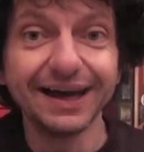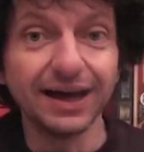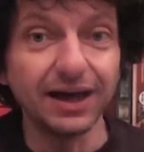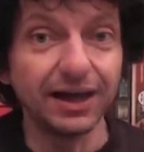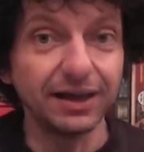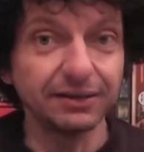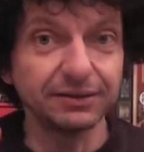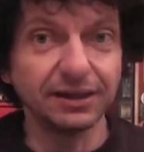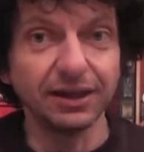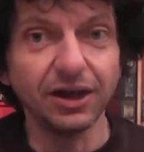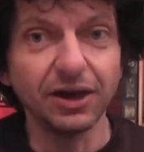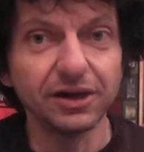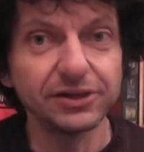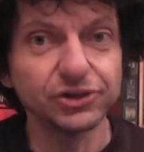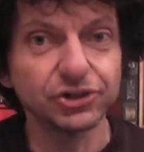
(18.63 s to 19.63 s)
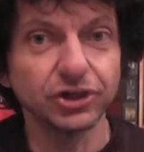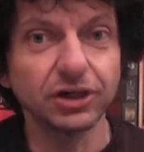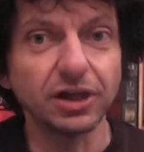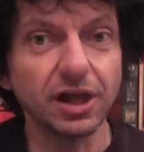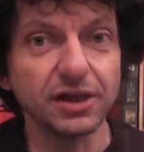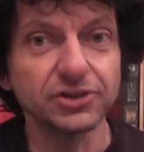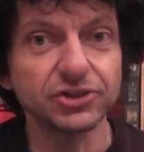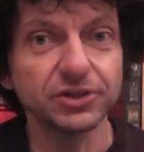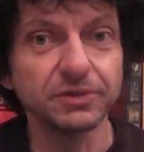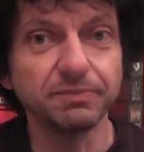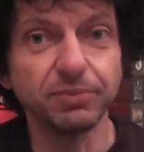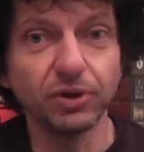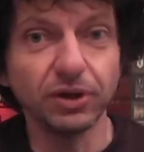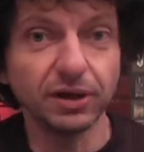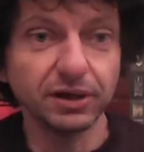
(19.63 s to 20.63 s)
a large glossy
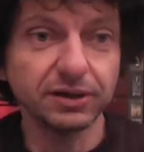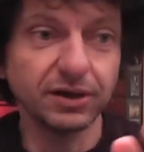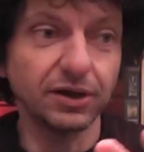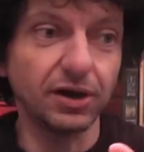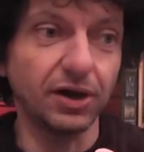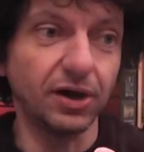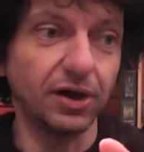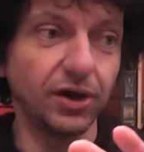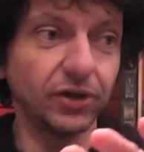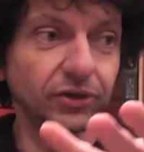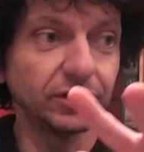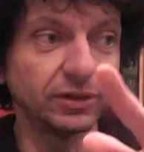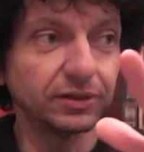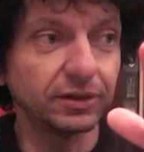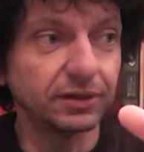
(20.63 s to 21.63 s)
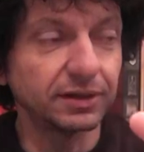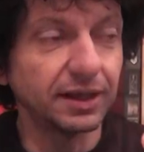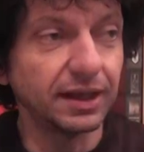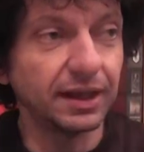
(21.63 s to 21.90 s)
book on the